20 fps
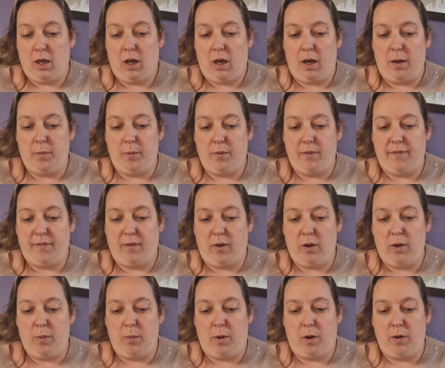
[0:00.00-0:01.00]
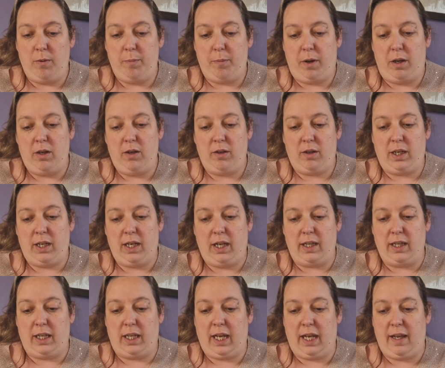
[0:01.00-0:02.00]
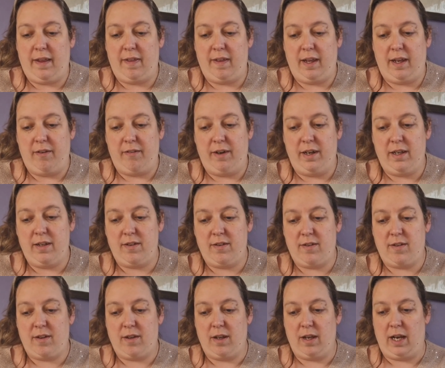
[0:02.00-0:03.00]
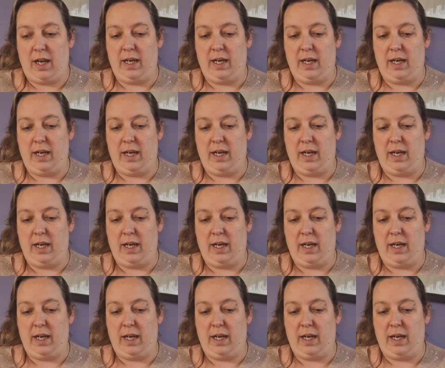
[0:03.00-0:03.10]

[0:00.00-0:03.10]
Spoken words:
I will follow on by looking at the key theorists